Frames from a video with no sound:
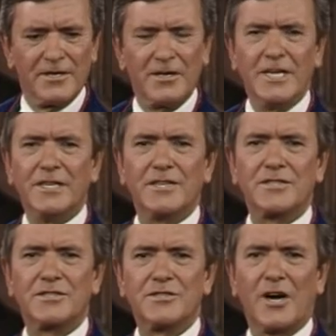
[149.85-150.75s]
Lead
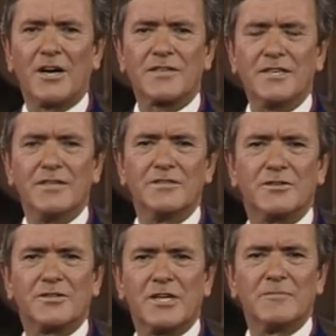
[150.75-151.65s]
us not
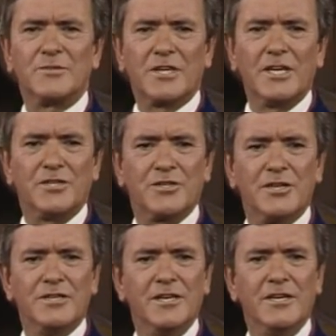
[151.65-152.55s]
into
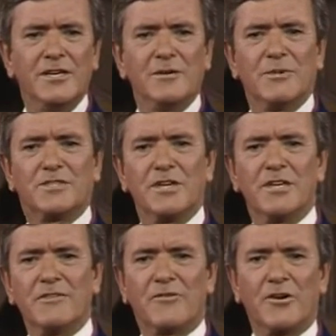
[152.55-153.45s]
temptation, but
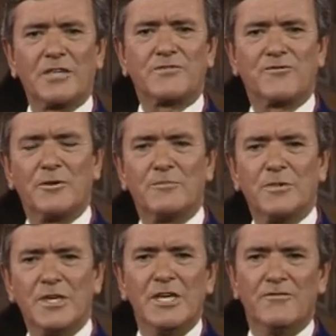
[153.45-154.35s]
deliver us from
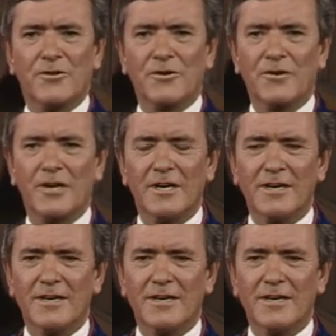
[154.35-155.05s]
evil,